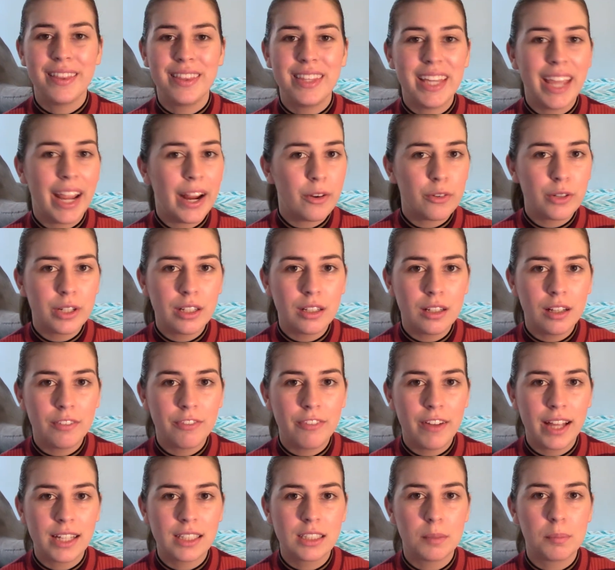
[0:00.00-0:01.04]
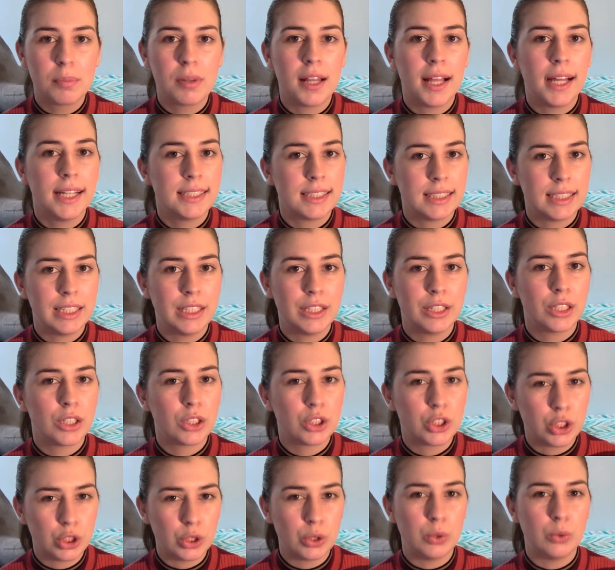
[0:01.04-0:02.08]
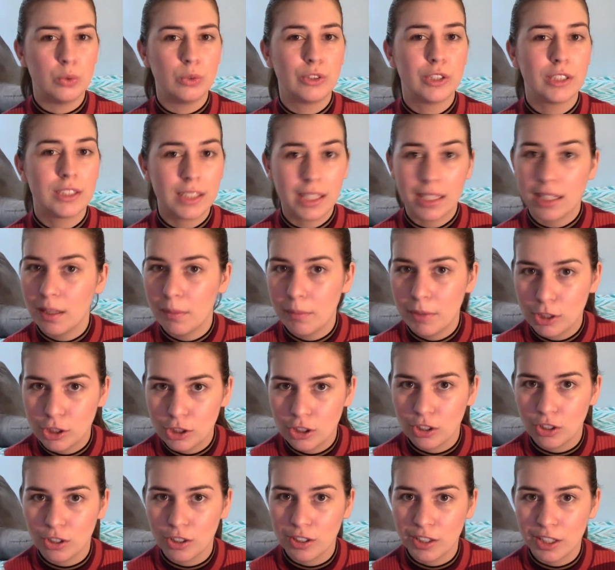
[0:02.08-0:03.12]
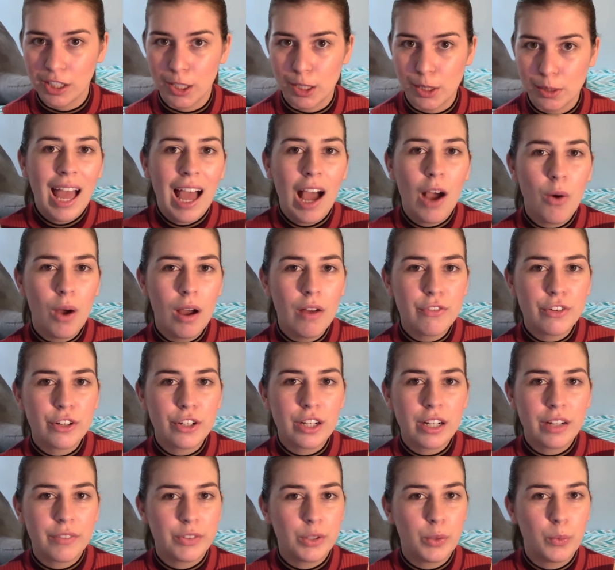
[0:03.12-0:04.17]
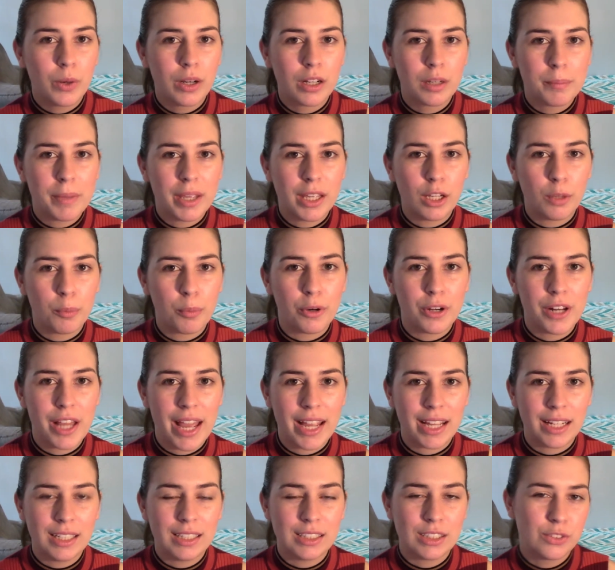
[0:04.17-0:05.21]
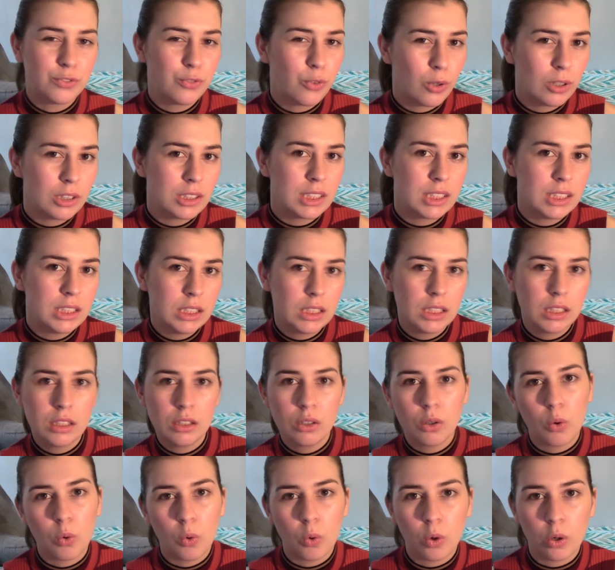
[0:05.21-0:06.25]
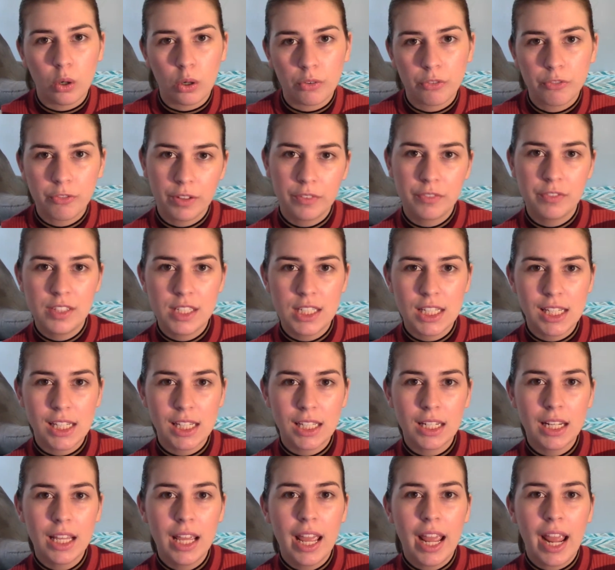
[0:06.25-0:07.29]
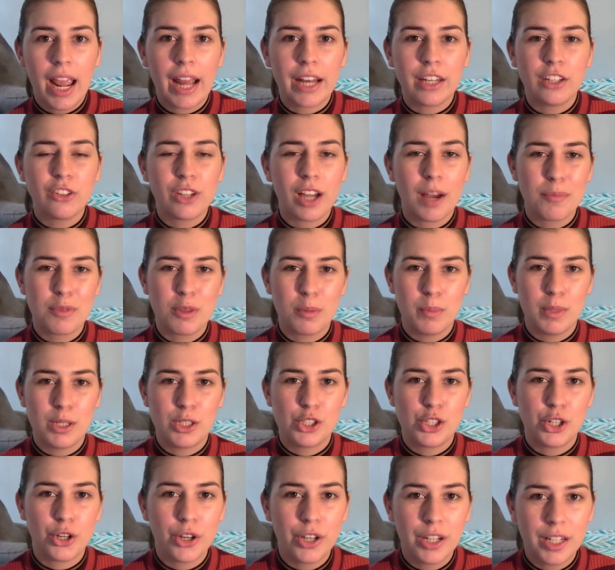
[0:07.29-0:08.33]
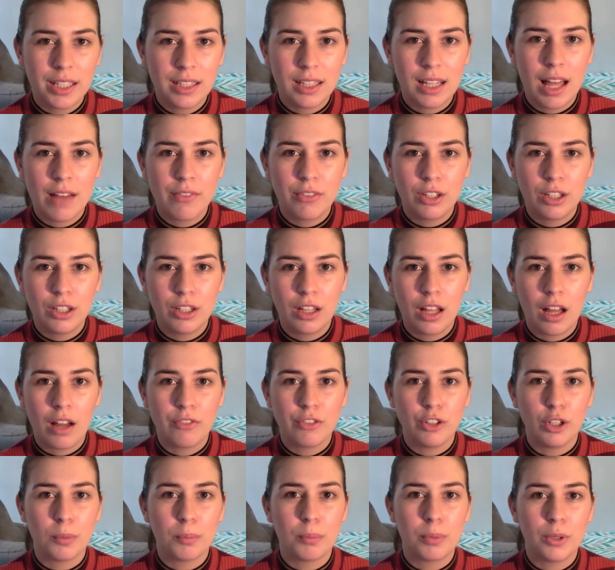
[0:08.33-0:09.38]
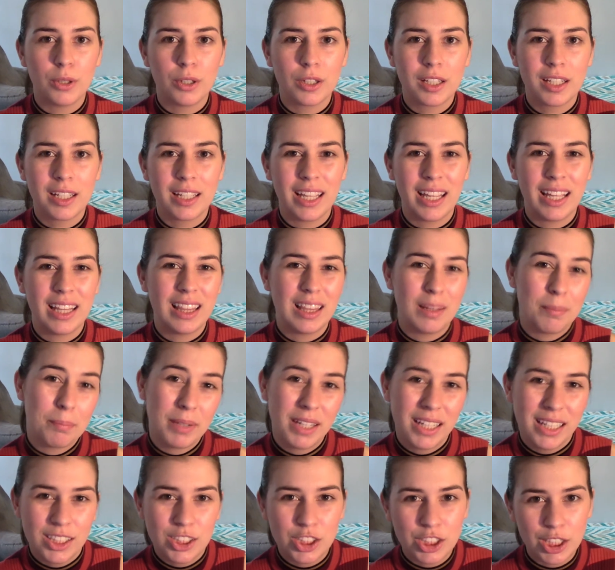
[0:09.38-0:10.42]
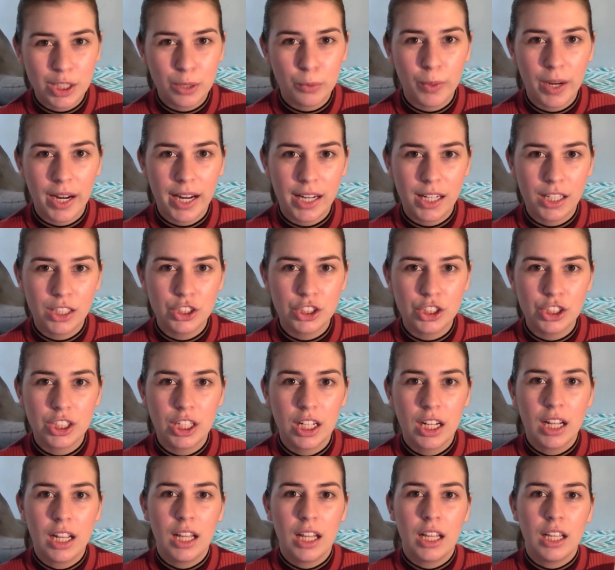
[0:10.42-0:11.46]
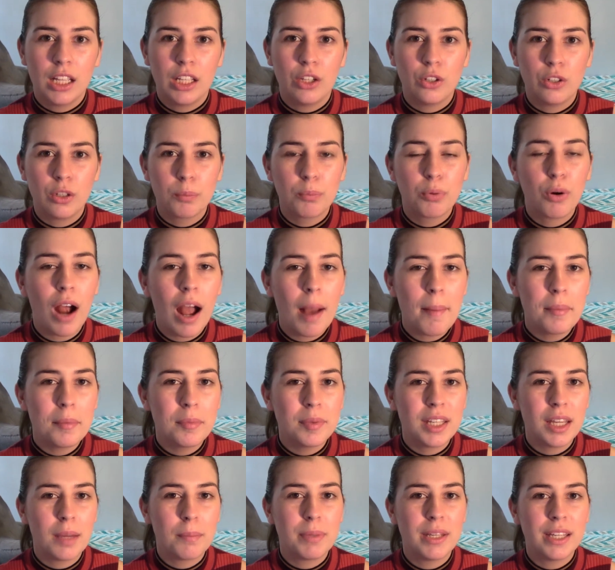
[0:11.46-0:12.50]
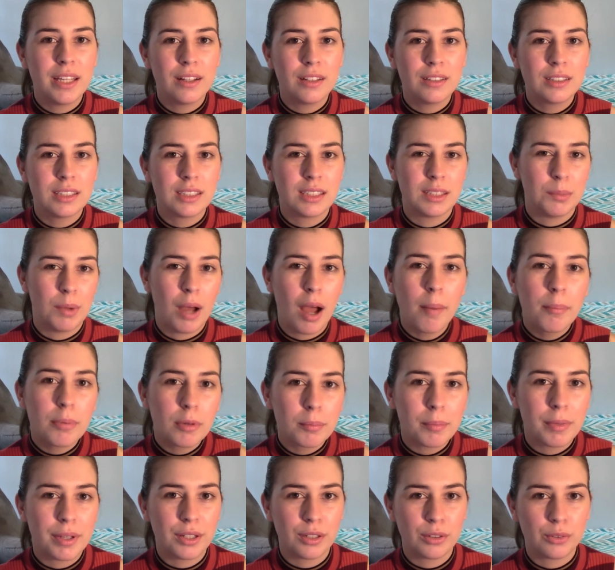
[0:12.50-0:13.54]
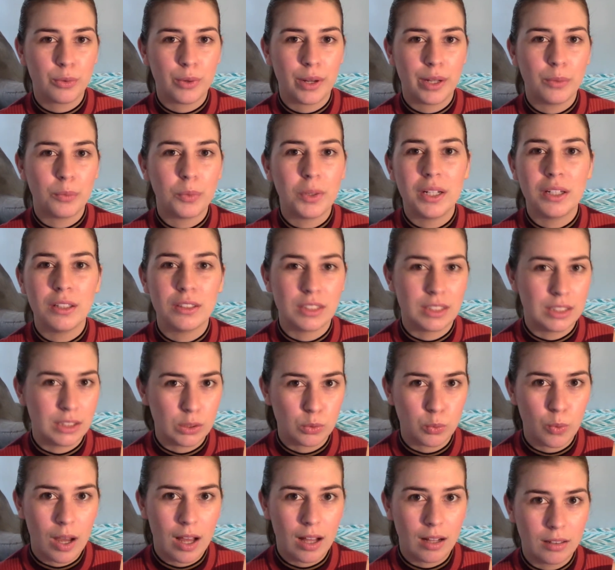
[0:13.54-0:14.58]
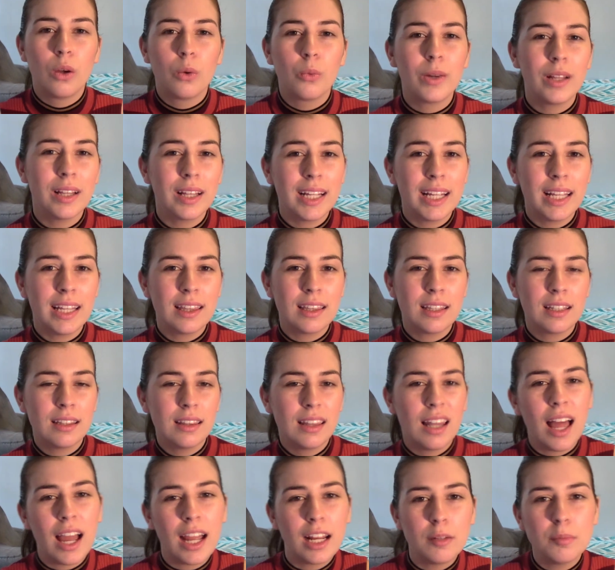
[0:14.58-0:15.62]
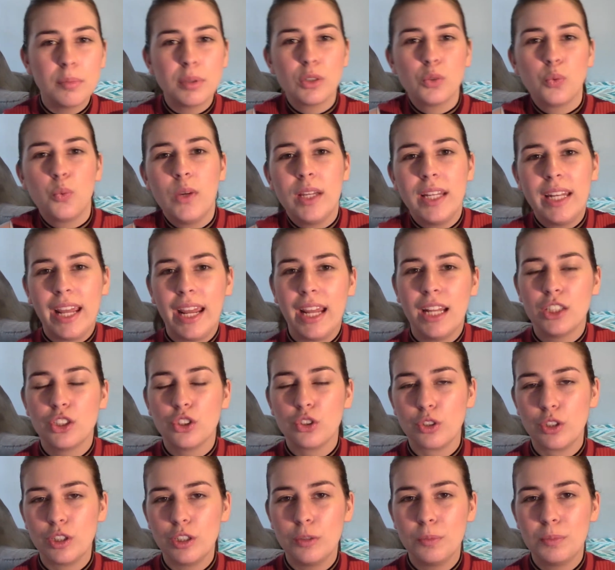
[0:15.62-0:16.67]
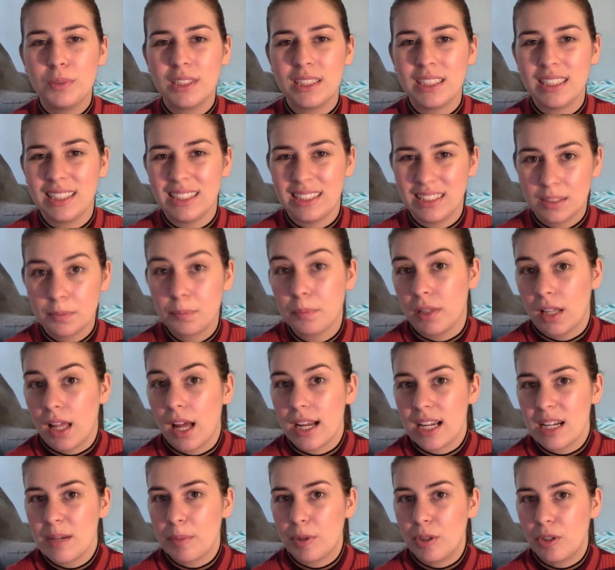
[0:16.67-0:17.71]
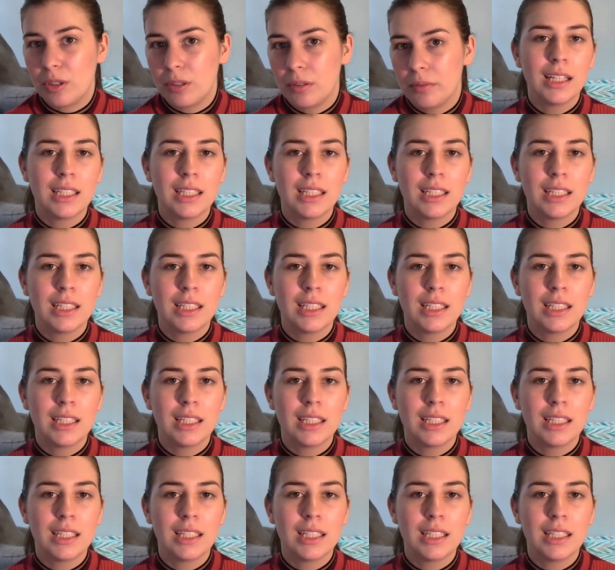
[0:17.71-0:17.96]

The Ariel effect applies here too, just like I mentioned earlier. However, if you were to make your protagonist 14 or 15 and you kept the maturity level of your book in the PG range, you could probably appeal to some upper middle grade readers as well. Really, the line between age groups is pliable.